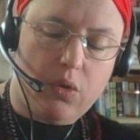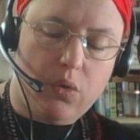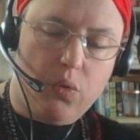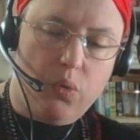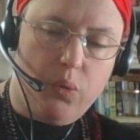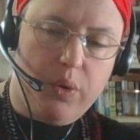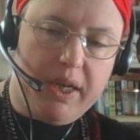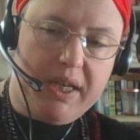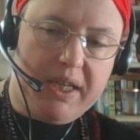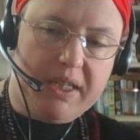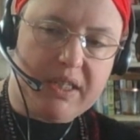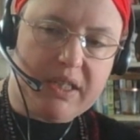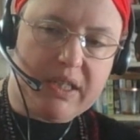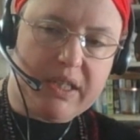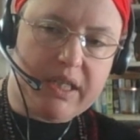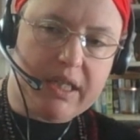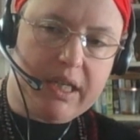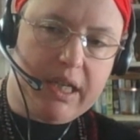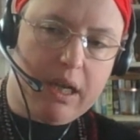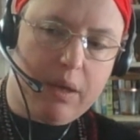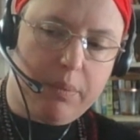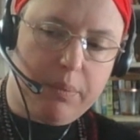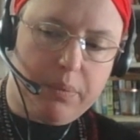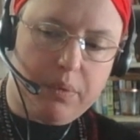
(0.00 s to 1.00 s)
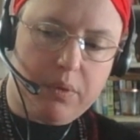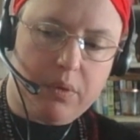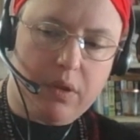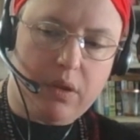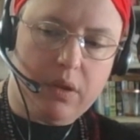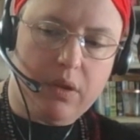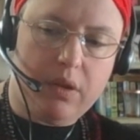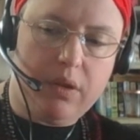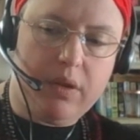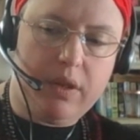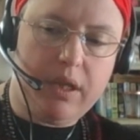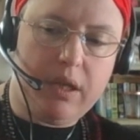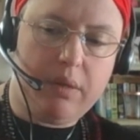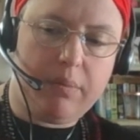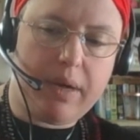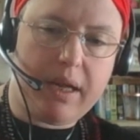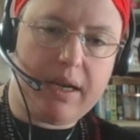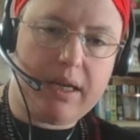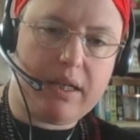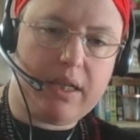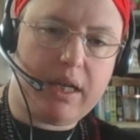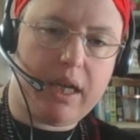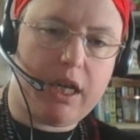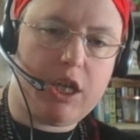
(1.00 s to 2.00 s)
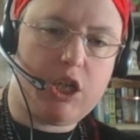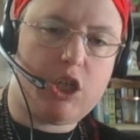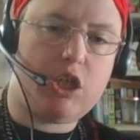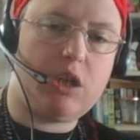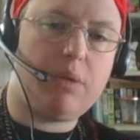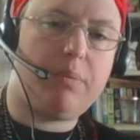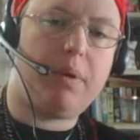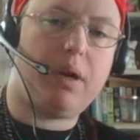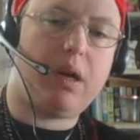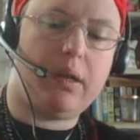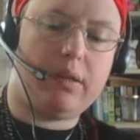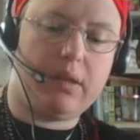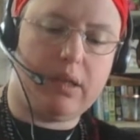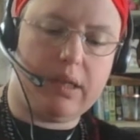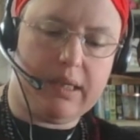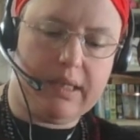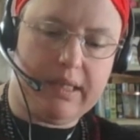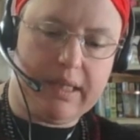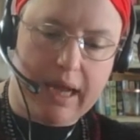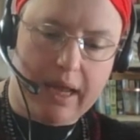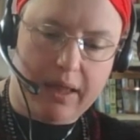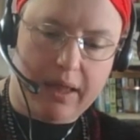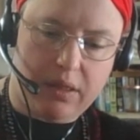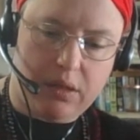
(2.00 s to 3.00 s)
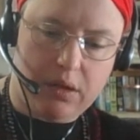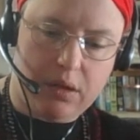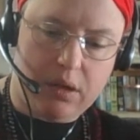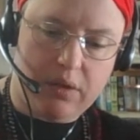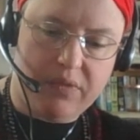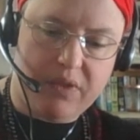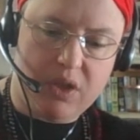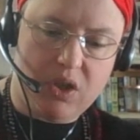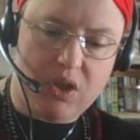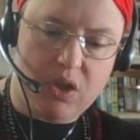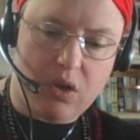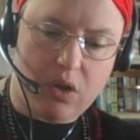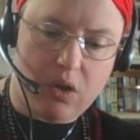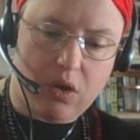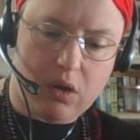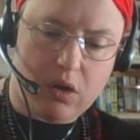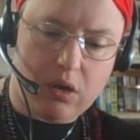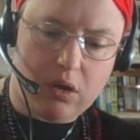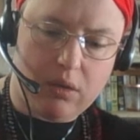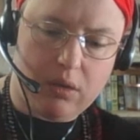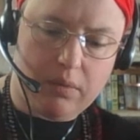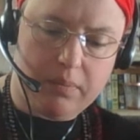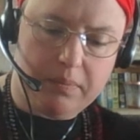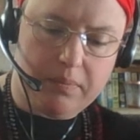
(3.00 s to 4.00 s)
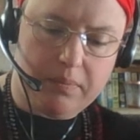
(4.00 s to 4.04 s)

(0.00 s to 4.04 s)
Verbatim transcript: we skip the meditation upon the death of the daughter.